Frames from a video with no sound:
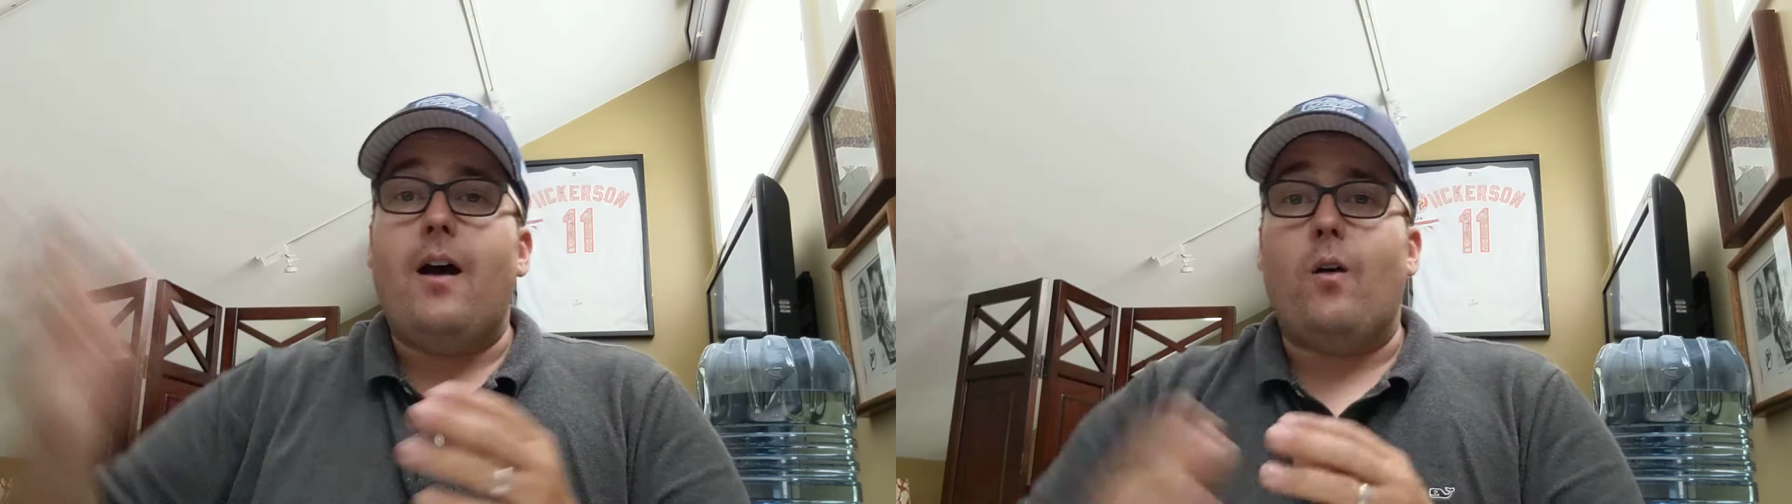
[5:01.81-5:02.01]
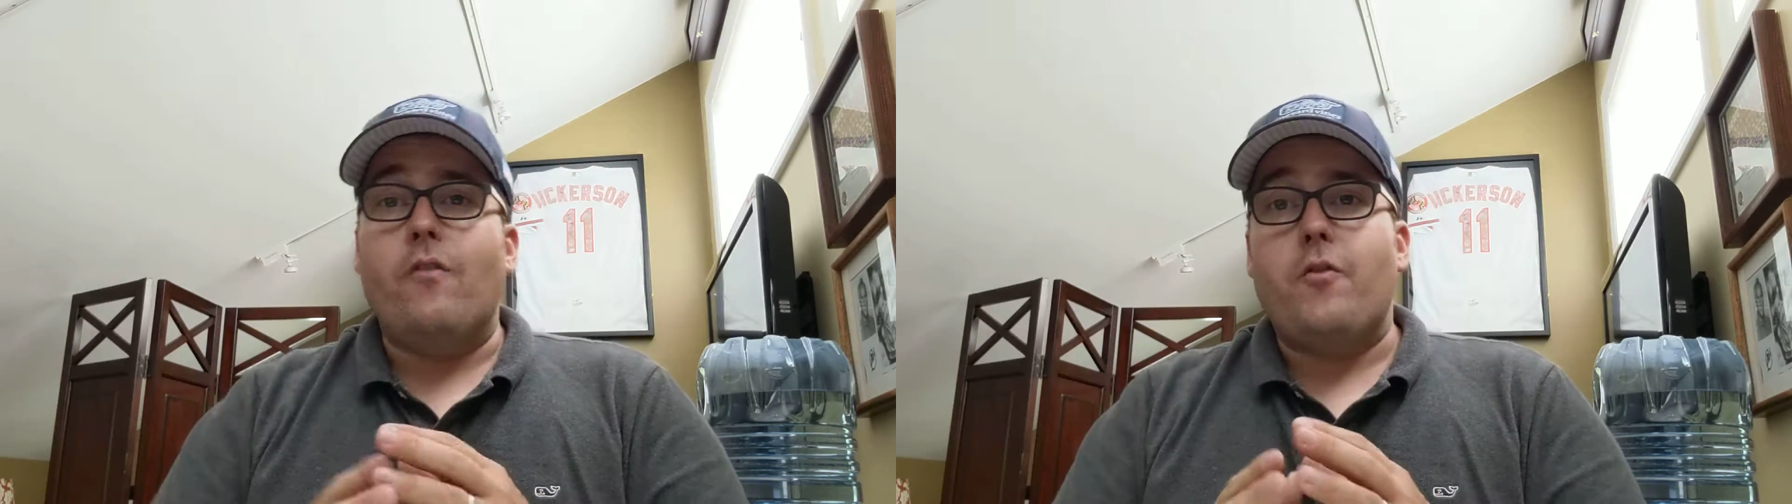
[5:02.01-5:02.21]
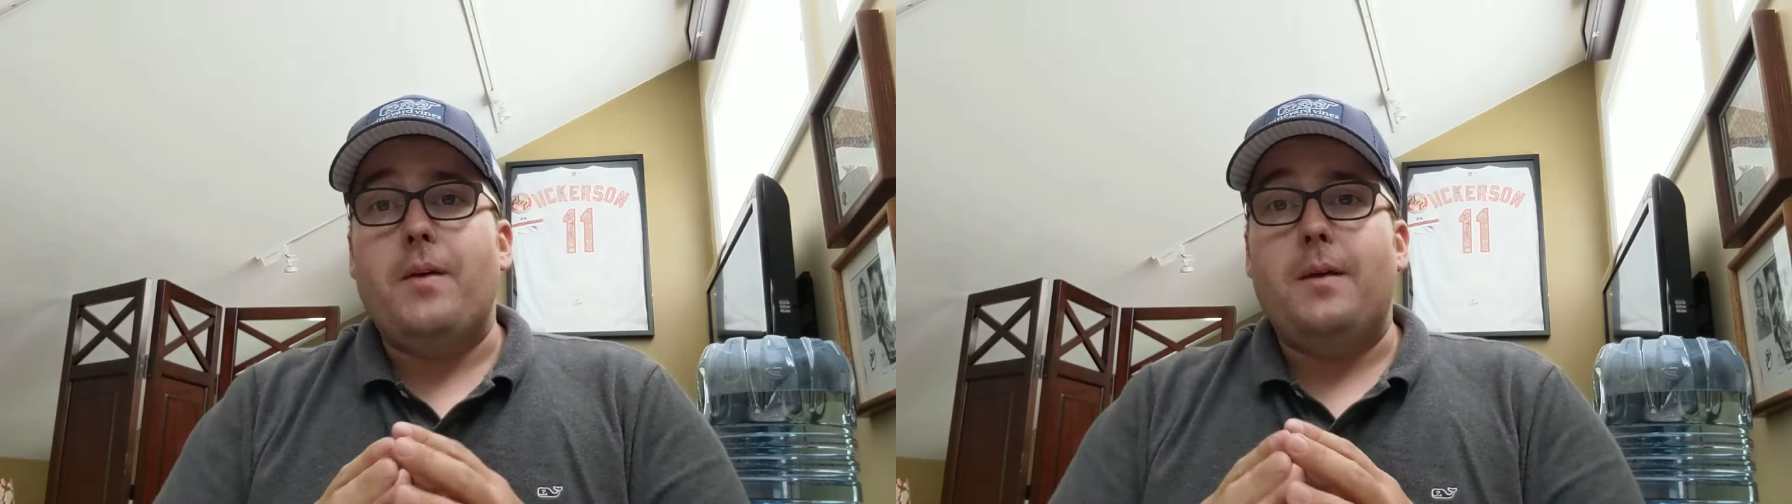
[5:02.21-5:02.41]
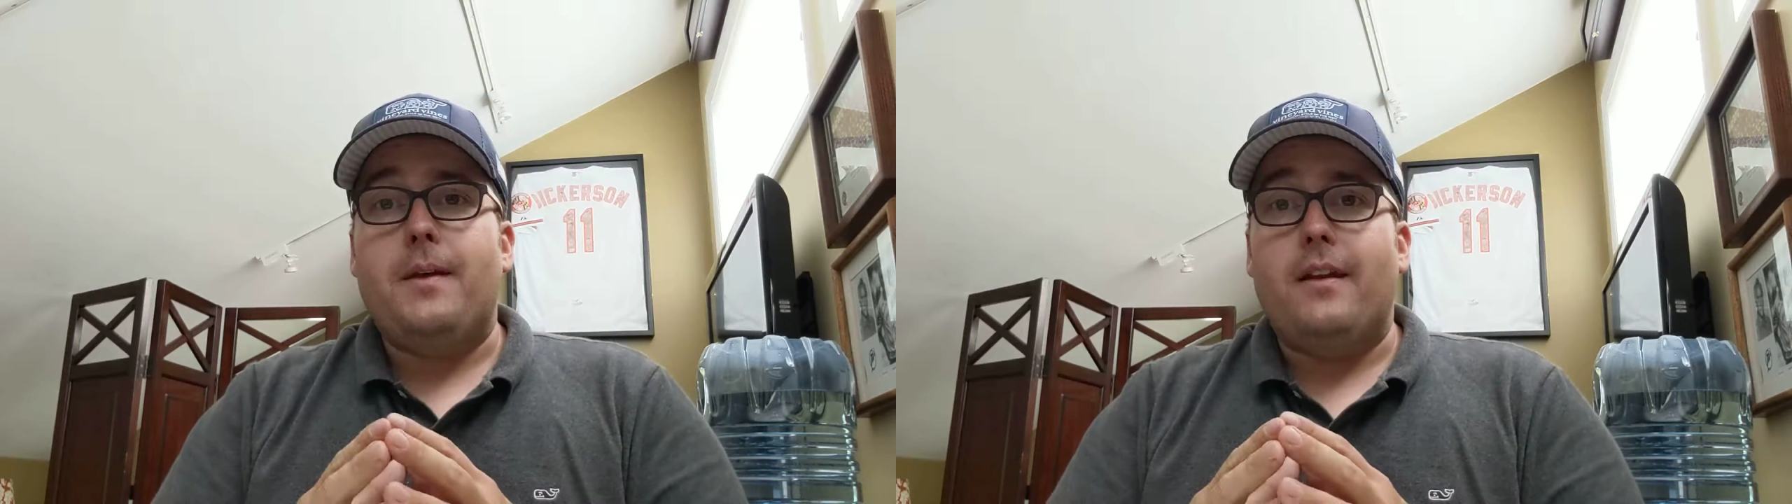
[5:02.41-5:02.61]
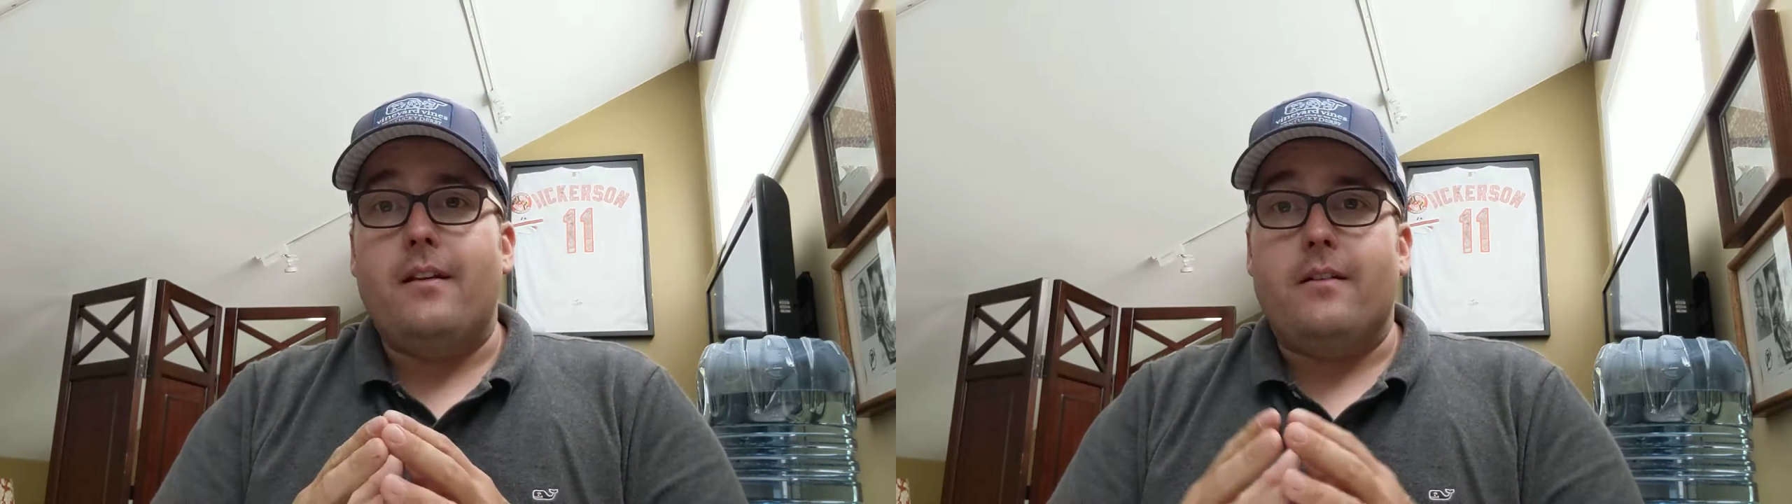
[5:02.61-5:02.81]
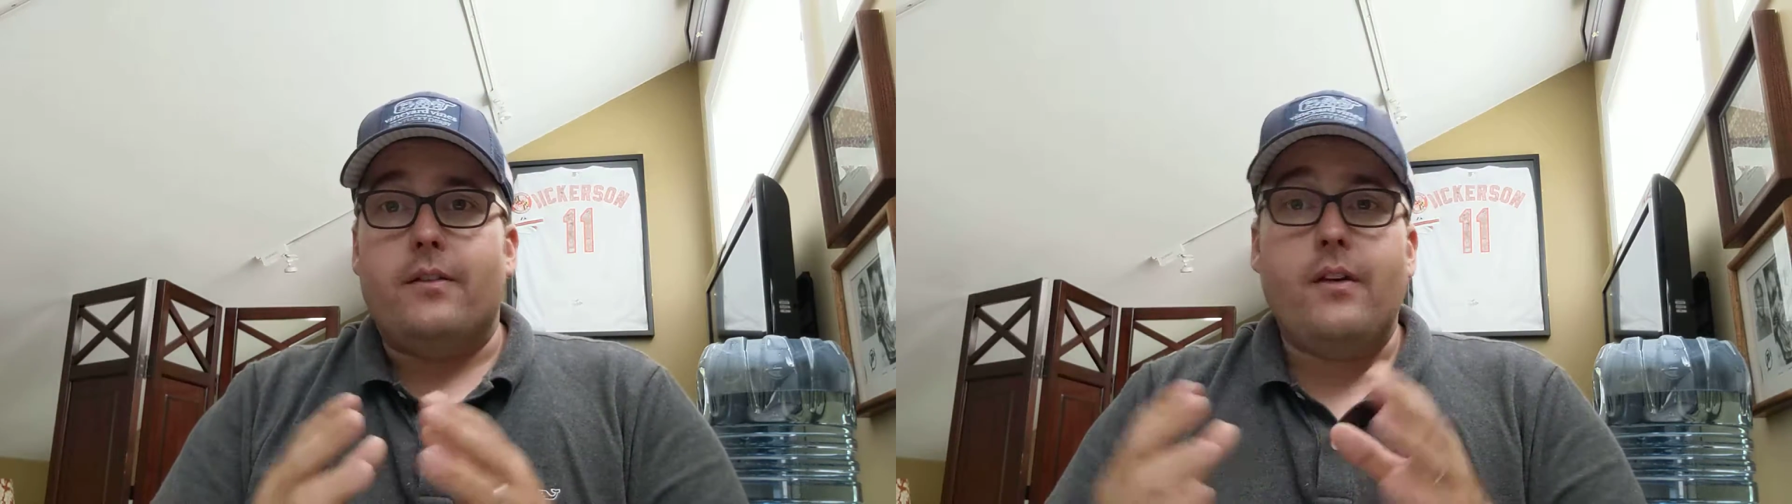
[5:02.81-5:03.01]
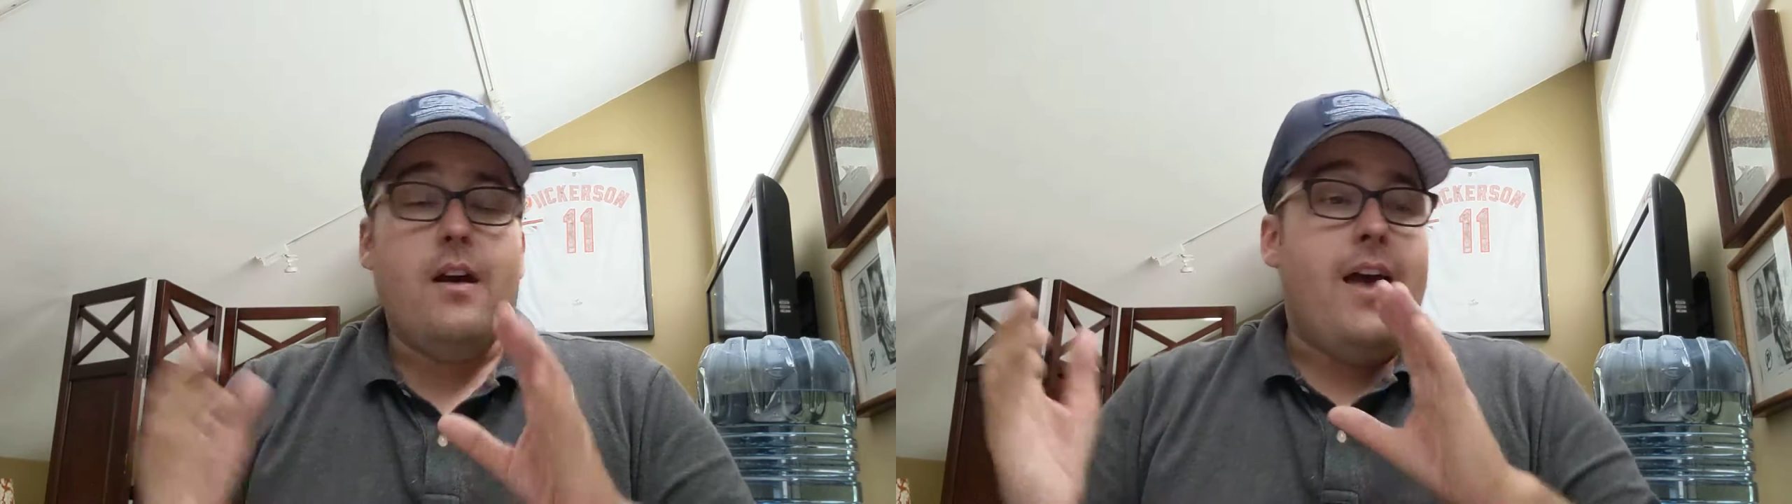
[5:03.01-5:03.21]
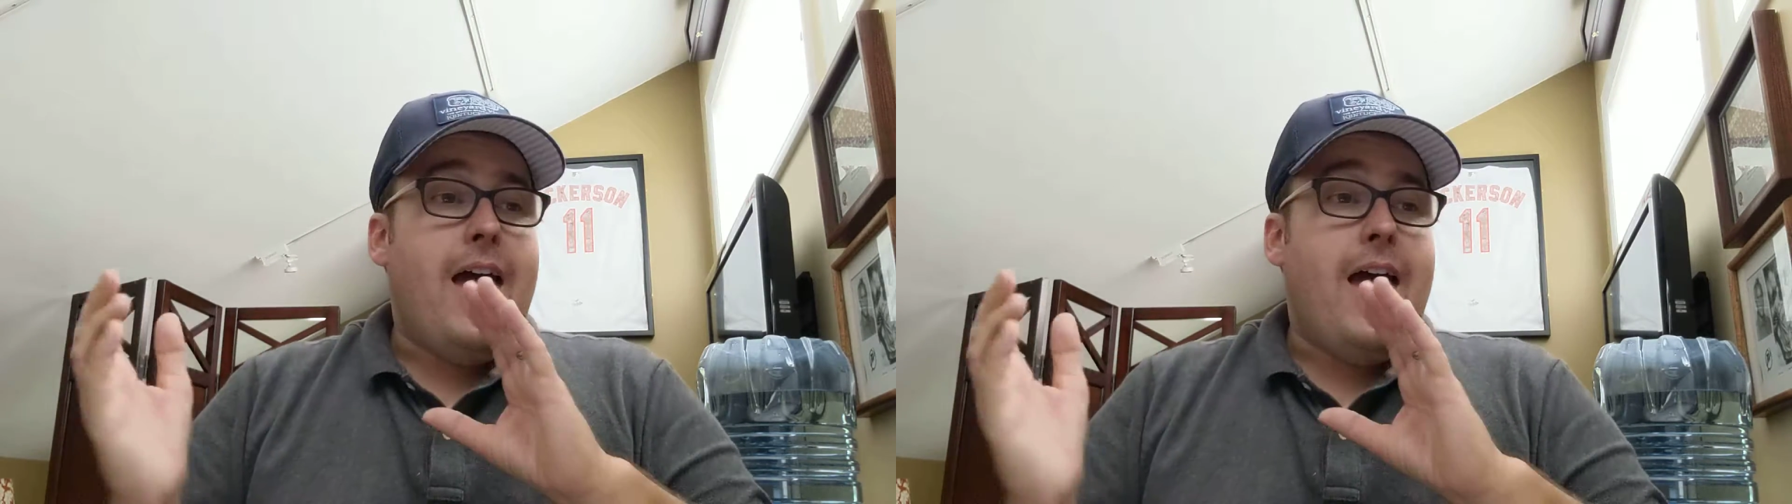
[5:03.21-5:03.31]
out over many, many years.